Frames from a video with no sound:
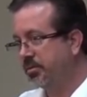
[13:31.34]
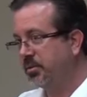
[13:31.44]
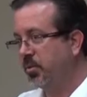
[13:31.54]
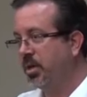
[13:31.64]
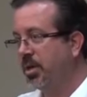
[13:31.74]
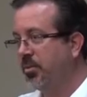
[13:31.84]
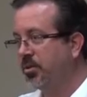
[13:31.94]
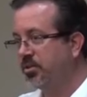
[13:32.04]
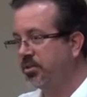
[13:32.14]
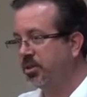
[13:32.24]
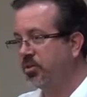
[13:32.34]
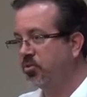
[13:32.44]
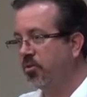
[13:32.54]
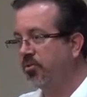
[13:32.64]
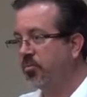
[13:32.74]
that we can keep your disease under
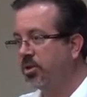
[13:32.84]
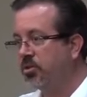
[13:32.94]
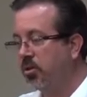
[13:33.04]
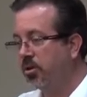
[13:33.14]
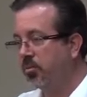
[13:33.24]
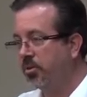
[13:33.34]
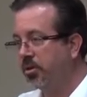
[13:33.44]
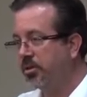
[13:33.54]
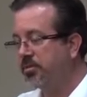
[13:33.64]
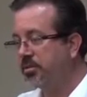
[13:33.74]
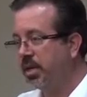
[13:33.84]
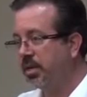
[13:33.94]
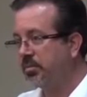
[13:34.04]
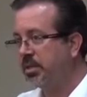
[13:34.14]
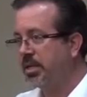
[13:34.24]
control for much longer periods of
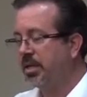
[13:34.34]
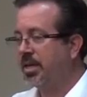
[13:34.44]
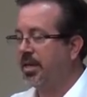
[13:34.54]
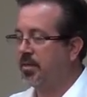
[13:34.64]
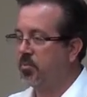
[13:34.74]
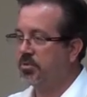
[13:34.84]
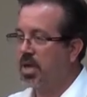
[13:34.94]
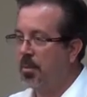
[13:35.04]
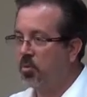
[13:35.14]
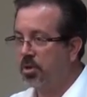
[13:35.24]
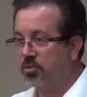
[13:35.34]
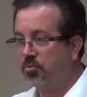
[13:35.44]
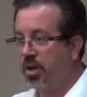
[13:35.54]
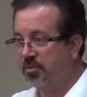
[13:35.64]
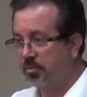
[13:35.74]
time. And the most common one is
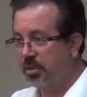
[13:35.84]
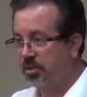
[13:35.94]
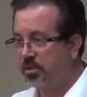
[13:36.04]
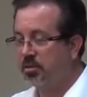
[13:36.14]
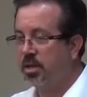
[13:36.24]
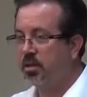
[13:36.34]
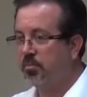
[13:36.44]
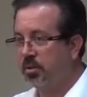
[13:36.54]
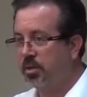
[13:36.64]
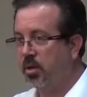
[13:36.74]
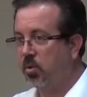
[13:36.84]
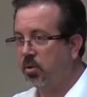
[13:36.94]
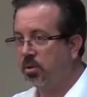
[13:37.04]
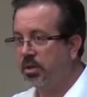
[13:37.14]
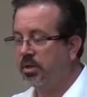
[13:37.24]
Revlimid. You take it
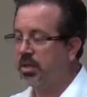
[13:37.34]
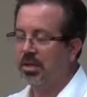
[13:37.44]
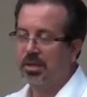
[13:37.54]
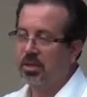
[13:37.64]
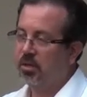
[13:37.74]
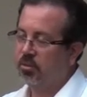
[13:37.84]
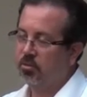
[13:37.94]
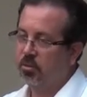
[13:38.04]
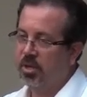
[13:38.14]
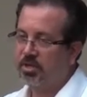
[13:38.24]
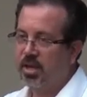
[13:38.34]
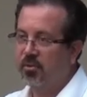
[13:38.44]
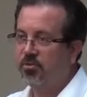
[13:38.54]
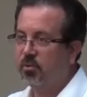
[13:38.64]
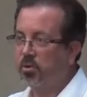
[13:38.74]
orally, 3 weeks out
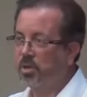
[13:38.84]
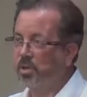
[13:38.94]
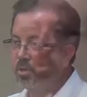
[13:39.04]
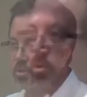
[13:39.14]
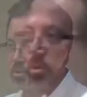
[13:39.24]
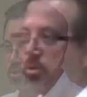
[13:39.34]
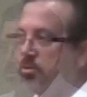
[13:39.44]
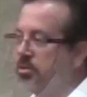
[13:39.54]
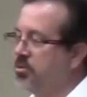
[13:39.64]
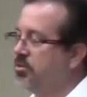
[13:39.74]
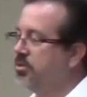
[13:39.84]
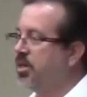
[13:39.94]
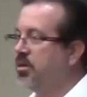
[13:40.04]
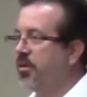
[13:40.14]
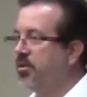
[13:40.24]
of 4 at a low dose, and you
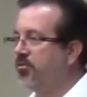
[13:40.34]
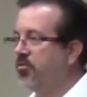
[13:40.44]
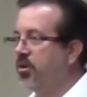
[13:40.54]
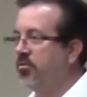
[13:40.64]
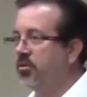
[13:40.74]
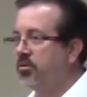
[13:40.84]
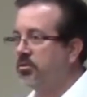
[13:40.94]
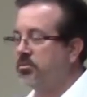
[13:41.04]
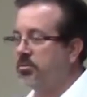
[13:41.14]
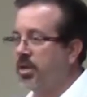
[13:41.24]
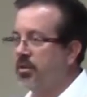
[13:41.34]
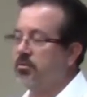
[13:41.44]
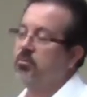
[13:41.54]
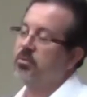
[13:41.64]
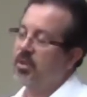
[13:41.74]
stay on there forever. Okay,
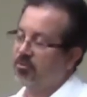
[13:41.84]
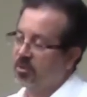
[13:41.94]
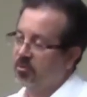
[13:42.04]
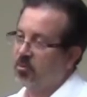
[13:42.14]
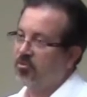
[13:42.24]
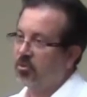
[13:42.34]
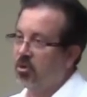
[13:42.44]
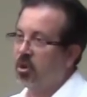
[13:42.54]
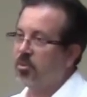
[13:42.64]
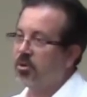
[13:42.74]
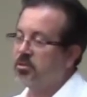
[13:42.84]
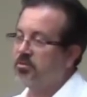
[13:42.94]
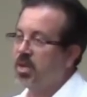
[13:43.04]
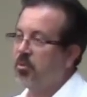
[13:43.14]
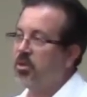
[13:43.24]
well, not forever, but for long periods
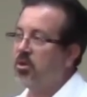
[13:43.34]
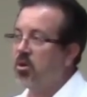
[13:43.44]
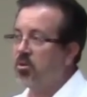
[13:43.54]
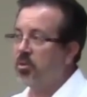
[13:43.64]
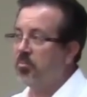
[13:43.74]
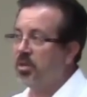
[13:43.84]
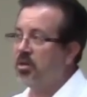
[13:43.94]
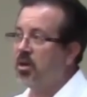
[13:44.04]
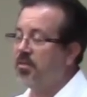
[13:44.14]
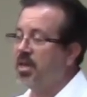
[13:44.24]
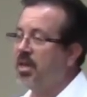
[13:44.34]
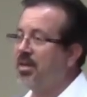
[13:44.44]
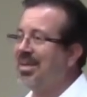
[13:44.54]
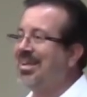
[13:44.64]
of time. We know that being on that